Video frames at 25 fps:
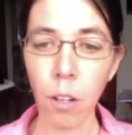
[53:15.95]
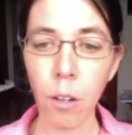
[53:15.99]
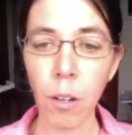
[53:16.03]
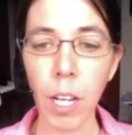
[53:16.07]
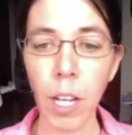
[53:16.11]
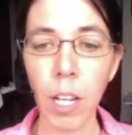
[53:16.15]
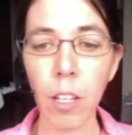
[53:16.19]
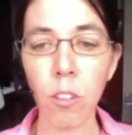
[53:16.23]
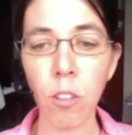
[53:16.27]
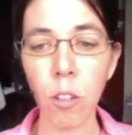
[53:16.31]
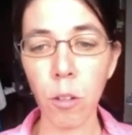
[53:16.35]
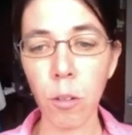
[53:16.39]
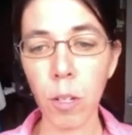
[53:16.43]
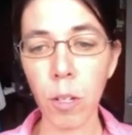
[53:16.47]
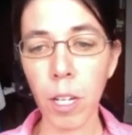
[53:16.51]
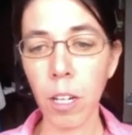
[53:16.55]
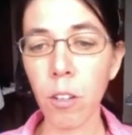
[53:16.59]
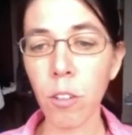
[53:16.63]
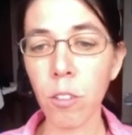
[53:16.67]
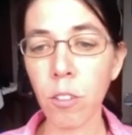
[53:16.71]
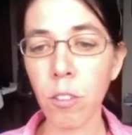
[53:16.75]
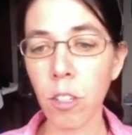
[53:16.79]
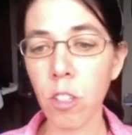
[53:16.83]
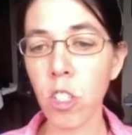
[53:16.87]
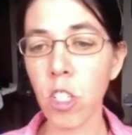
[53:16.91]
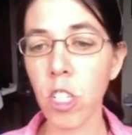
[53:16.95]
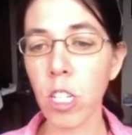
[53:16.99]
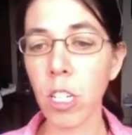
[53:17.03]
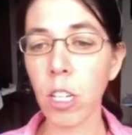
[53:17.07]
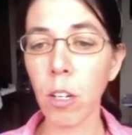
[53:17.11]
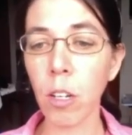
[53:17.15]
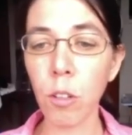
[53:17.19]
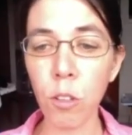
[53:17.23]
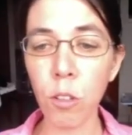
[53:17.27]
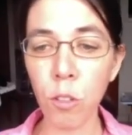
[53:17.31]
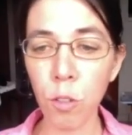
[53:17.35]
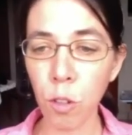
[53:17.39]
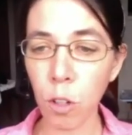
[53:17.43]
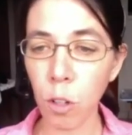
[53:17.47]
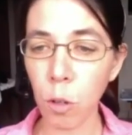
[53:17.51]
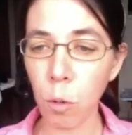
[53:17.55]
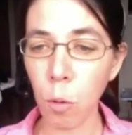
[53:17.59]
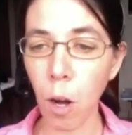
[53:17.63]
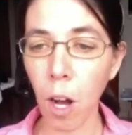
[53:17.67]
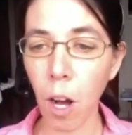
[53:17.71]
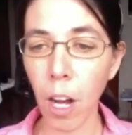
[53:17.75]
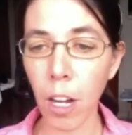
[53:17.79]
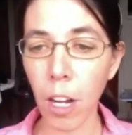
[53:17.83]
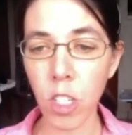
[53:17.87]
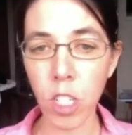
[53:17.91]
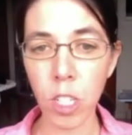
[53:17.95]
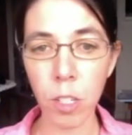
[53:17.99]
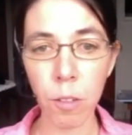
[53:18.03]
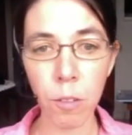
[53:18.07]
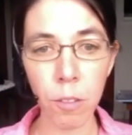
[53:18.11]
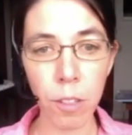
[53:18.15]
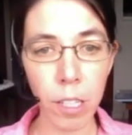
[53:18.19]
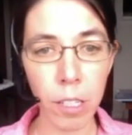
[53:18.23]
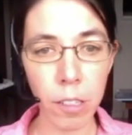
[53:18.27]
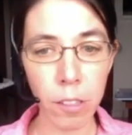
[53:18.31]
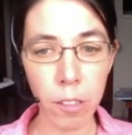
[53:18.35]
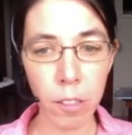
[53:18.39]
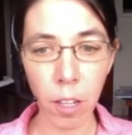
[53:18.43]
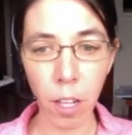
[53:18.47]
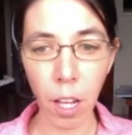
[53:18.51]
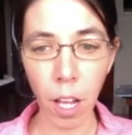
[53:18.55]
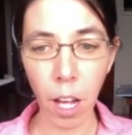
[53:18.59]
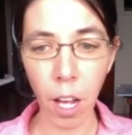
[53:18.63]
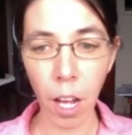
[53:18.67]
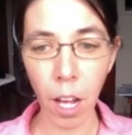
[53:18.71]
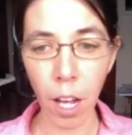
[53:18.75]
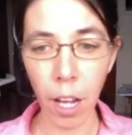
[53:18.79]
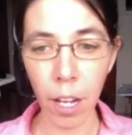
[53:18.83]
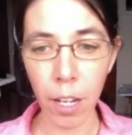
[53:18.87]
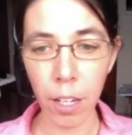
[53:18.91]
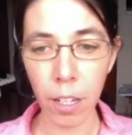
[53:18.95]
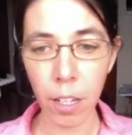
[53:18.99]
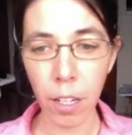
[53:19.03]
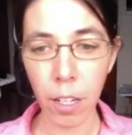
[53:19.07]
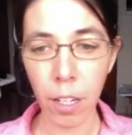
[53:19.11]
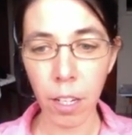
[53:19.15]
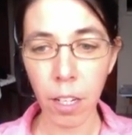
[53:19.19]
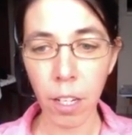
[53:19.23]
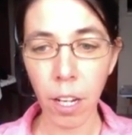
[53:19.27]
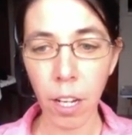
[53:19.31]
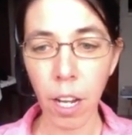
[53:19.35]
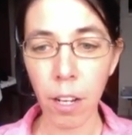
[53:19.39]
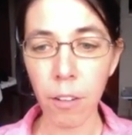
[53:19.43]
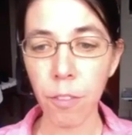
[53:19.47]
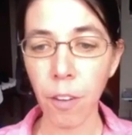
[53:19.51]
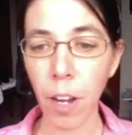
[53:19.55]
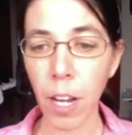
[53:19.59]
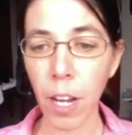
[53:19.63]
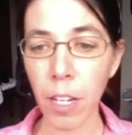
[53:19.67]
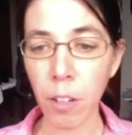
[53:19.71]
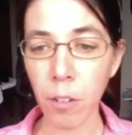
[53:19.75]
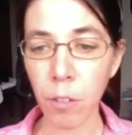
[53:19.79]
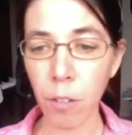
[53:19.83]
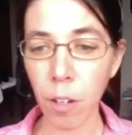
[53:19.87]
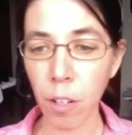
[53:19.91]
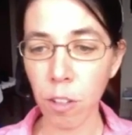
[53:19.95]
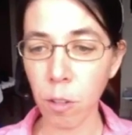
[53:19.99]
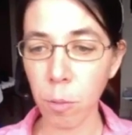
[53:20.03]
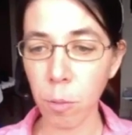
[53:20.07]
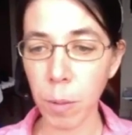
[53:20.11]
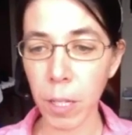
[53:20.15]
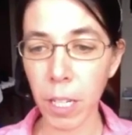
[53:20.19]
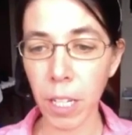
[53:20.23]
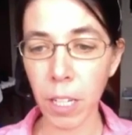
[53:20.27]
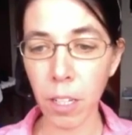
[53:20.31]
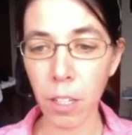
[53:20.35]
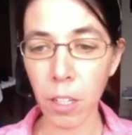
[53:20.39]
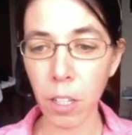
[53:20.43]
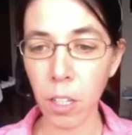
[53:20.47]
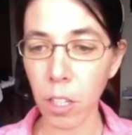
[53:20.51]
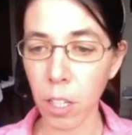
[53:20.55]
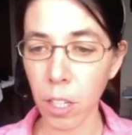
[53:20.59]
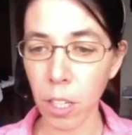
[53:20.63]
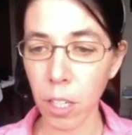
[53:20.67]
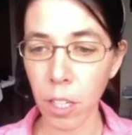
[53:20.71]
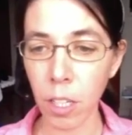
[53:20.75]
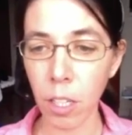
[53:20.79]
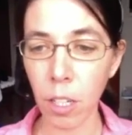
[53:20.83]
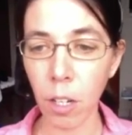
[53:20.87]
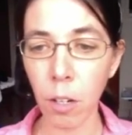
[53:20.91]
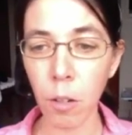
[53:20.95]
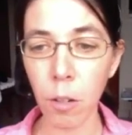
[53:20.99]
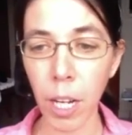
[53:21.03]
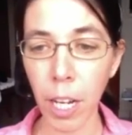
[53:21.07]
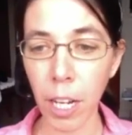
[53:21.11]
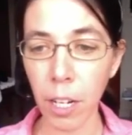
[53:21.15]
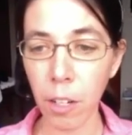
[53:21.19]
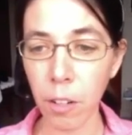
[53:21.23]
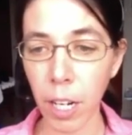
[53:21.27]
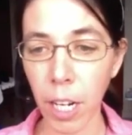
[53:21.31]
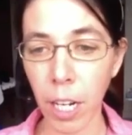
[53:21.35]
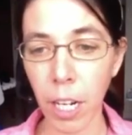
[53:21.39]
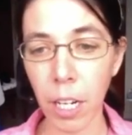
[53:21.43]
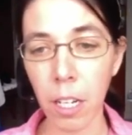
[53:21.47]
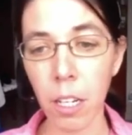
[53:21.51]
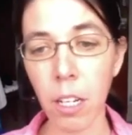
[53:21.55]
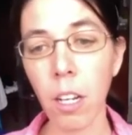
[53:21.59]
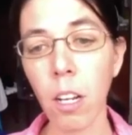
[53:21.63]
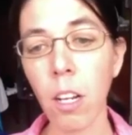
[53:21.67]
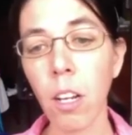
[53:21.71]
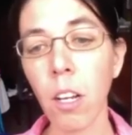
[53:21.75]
Okay, so Carol says she goes for a walk, she reads a lot. I find a recipe and cook. Okay, great.